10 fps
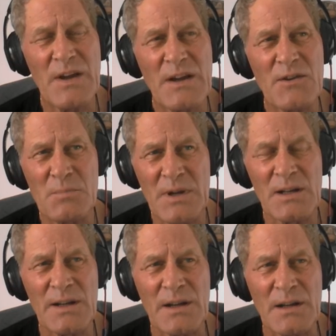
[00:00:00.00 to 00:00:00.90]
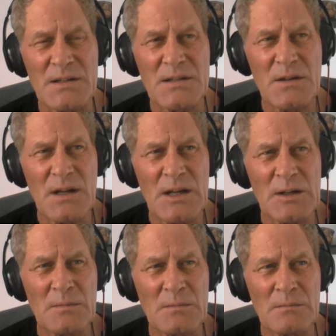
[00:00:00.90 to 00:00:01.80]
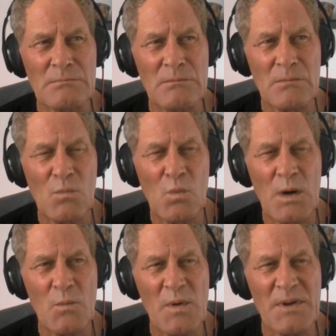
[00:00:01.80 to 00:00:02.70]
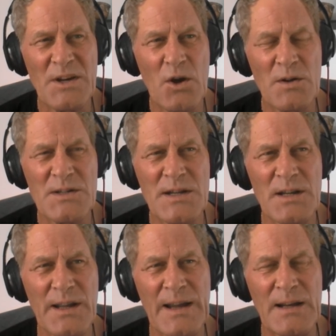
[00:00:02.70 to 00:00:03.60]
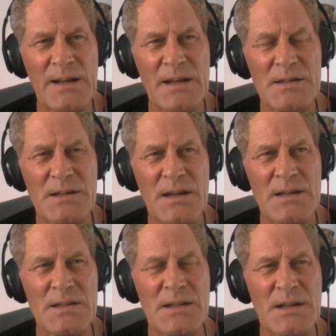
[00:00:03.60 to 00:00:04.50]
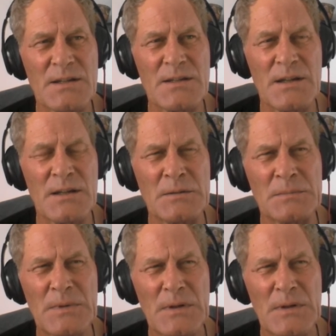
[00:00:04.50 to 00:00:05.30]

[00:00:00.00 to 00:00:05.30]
favorite buildings. What we've been noticing lately is that